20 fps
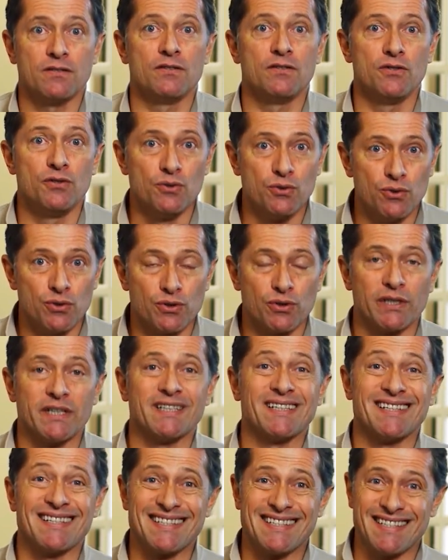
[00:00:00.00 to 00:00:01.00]
usually
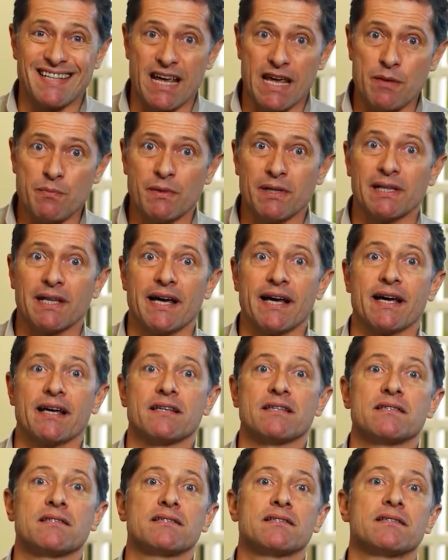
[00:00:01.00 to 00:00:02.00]
the same
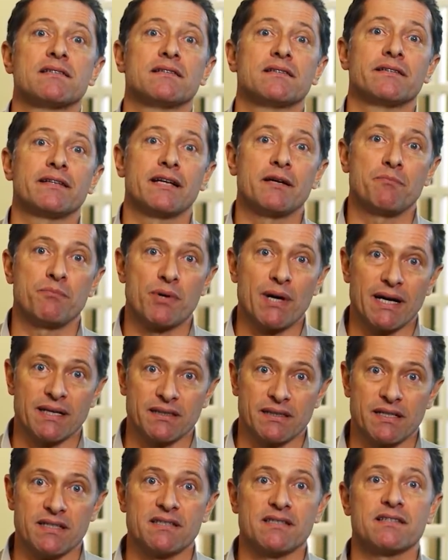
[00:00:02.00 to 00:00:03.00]
class that I
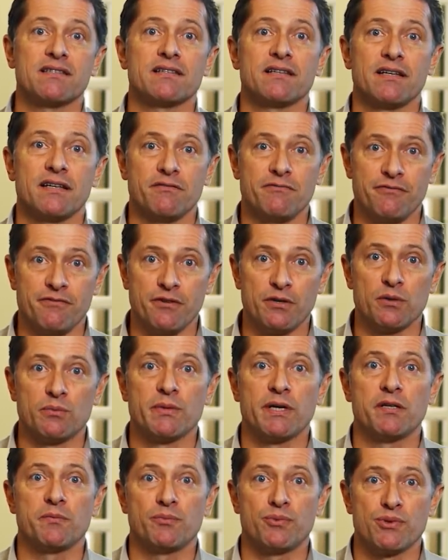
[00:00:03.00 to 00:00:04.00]
practice and
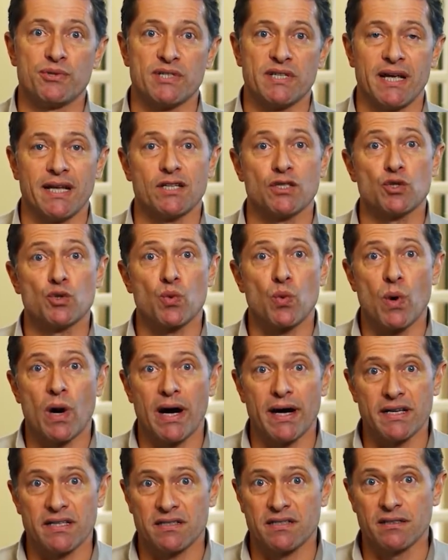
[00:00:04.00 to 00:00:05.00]
film and present
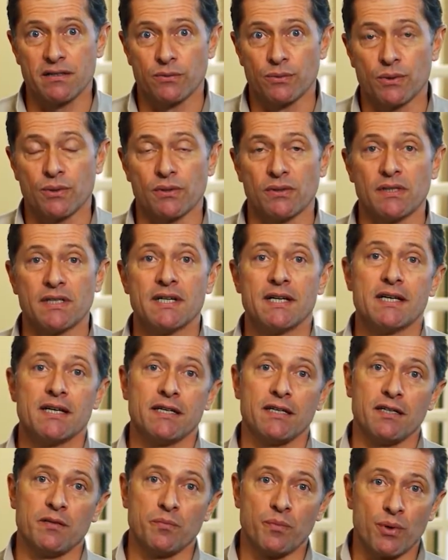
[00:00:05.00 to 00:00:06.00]
twice in a row,
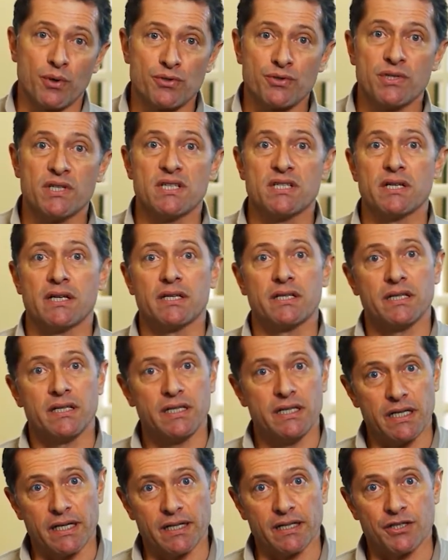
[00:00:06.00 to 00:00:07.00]
in Portuguese and
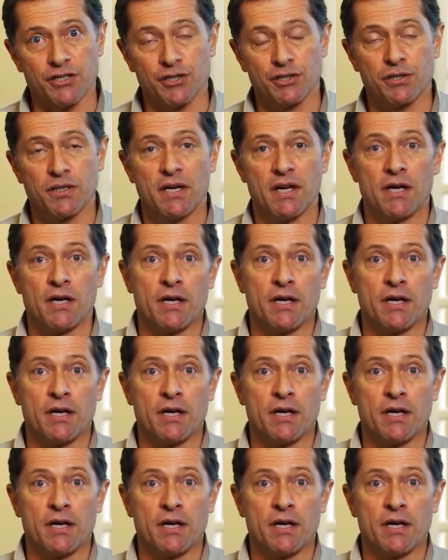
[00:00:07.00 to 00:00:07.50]
in English.